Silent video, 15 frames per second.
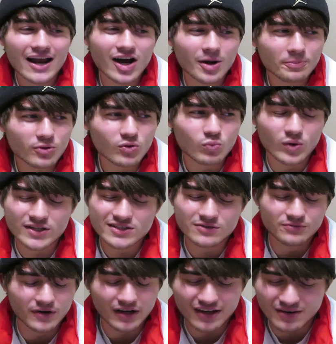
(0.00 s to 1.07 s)
I upload once
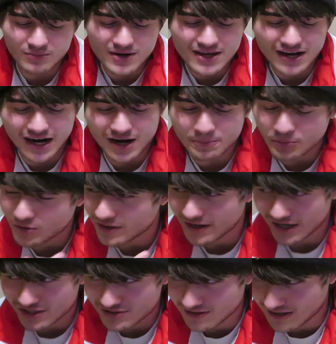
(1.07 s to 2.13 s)
a week. I uploaded
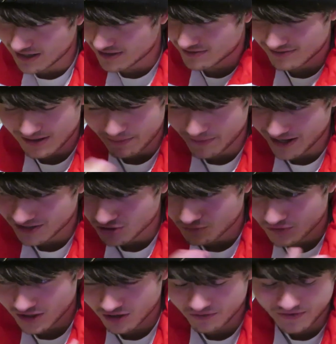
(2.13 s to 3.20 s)
yesterday. I'm not due
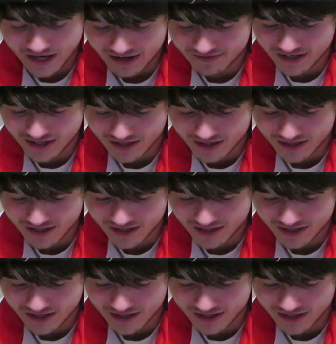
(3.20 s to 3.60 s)
for another five